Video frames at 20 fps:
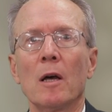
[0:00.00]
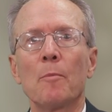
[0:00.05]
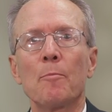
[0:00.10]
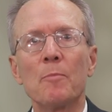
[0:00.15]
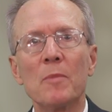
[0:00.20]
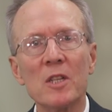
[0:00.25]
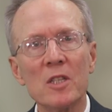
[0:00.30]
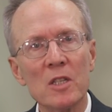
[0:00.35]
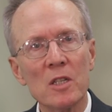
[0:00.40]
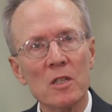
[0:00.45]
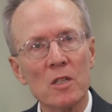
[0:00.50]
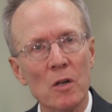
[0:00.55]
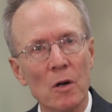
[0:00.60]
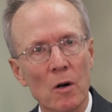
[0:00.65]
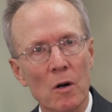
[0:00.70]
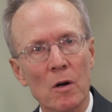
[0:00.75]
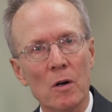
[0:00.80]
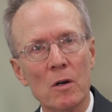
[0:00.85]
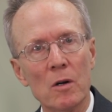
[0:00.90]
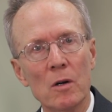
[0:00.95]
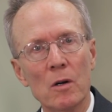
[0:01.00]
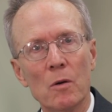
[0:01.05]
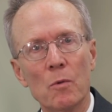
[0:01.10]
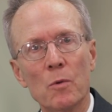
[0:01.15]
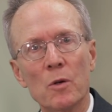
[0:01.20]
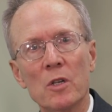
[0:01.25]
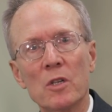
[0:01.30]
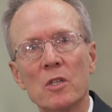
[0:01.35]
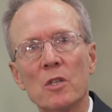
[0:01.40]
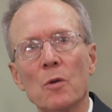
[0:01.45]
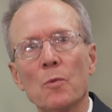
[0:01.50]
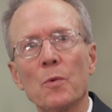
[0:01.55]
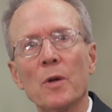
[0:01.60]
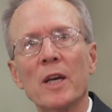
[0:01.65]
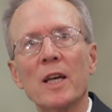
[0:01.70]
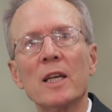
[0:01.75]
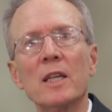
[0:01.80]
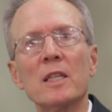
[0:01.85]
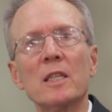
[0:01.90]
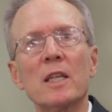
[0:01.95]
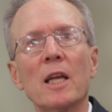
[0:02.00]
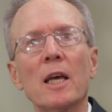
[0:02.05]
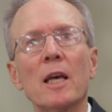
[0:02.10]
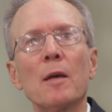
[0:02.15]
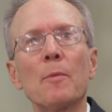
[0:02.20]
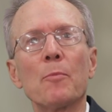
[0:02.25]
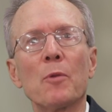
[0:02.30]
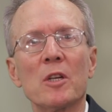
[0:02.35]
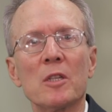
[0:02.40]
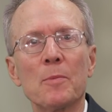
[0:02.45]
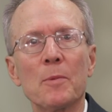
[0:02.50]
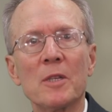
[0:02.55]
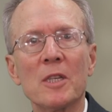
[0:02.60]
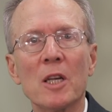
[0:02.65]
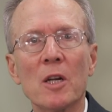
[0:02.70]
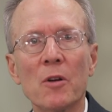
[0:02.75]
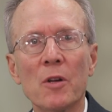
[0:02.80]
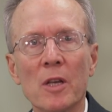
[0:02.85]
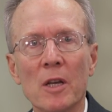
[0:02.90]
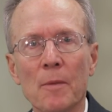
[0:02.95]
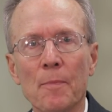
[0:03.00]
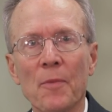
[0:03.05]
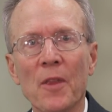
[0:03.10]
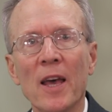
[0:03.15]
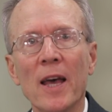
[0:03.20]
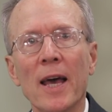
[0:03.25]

Mrs. Hong was raised a Presbyterian,